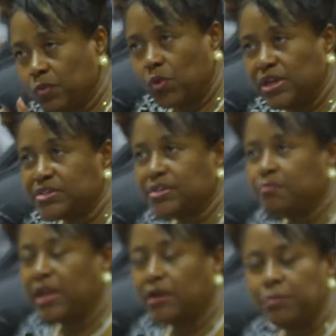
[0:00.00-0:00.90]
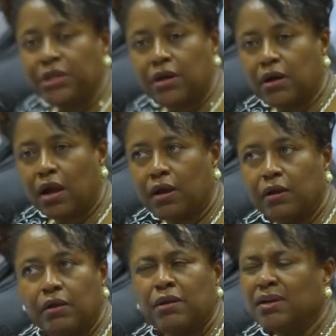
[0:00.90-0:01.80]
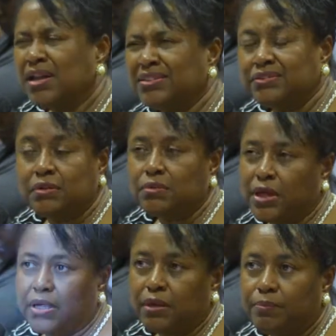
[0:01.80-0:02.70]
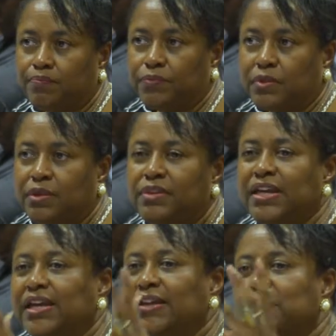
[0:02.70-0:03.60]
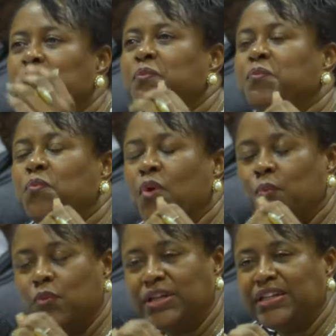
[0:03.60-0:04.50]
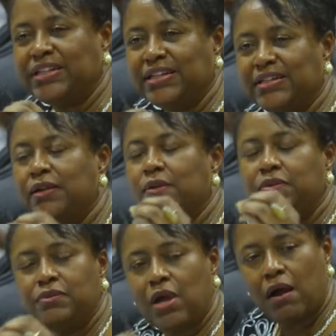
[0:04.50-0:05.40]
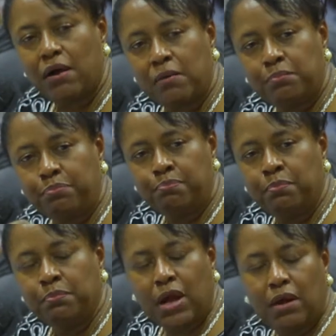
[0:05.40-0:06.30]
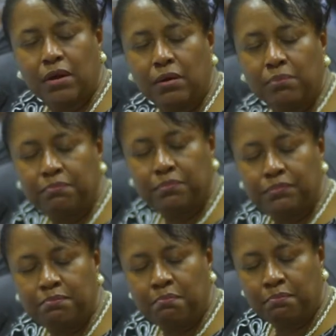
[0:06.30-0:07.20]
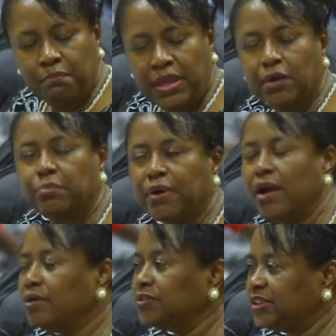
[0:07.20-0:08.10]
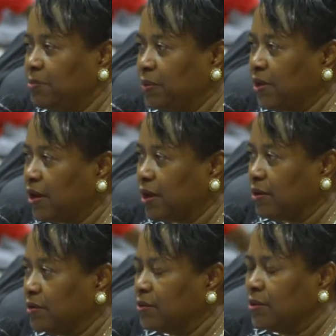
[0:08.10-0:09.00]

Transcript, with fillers: Weezy mailed me her card. So okay. Then what really did it, um, uh, uh, Mayor Brown sent me a card.